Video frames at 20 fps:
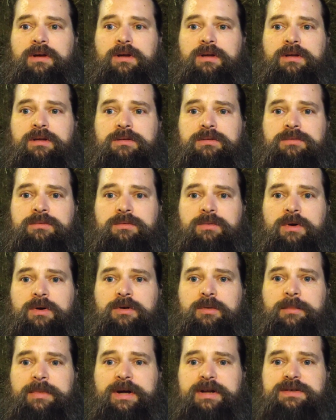Hello,
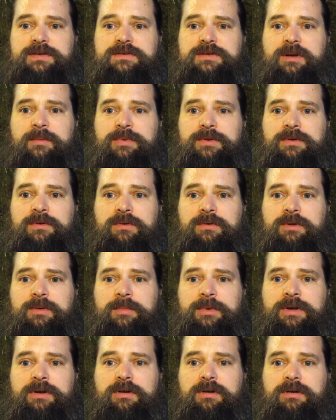welcome back to Temple of the Holy
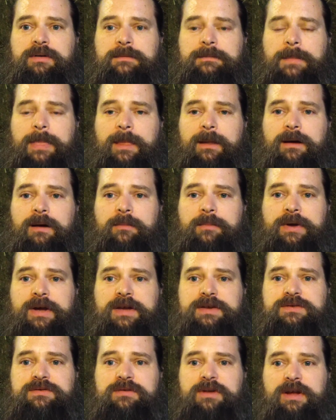Beard. I'm
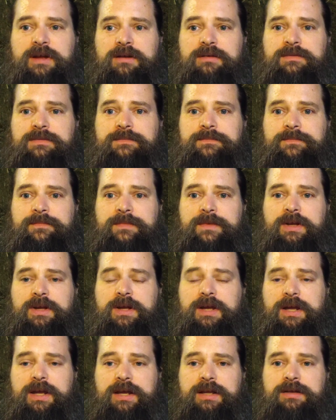Pastor Dave,
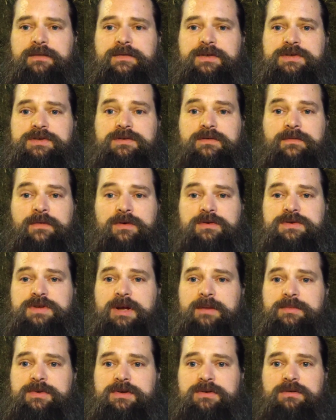and if this is your first
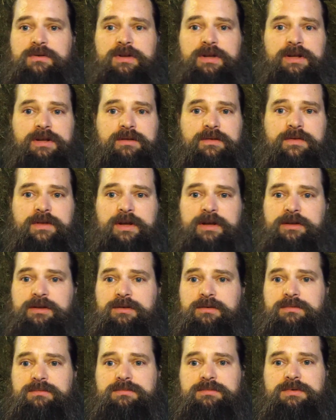time tuning in, thank
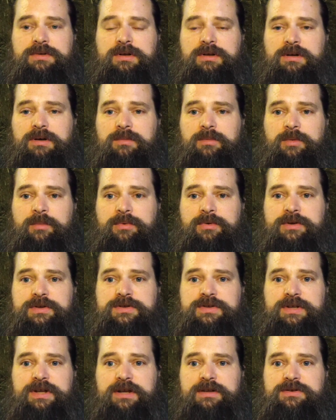you. We
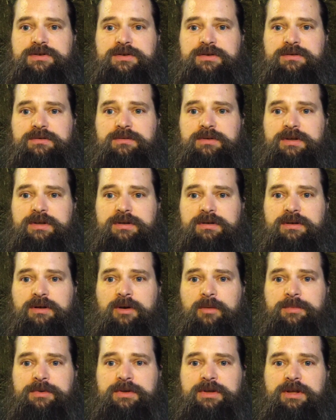appreciate you and
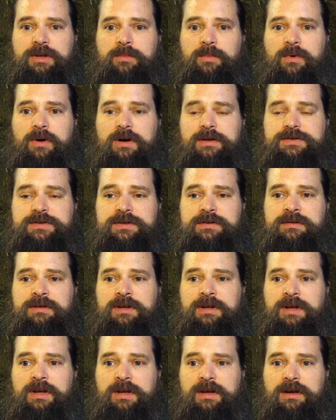hope you keep watching.
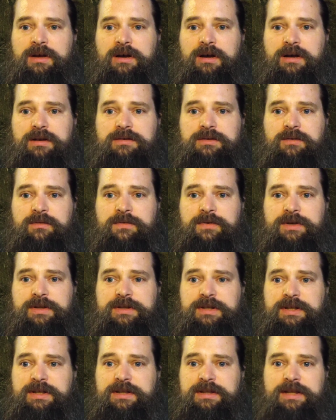Don't
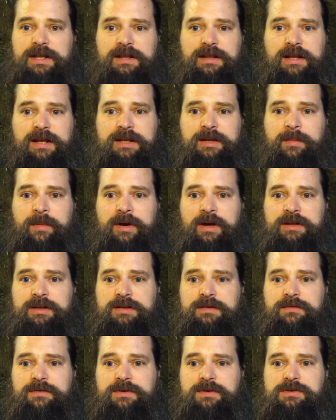forget to hit that like button
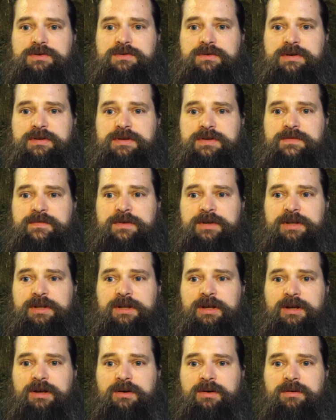if you enjoy this
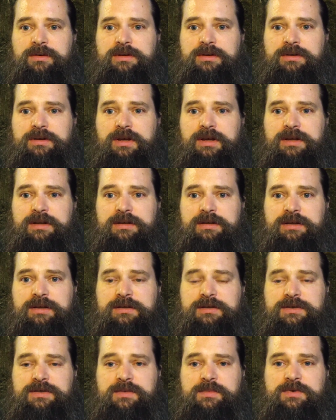video, and
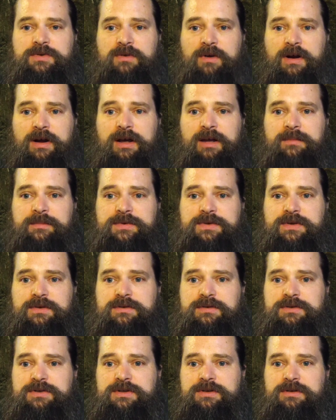hit the subscribe so
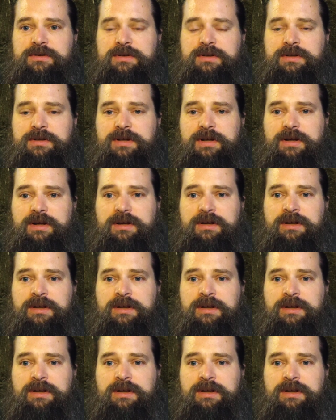that you can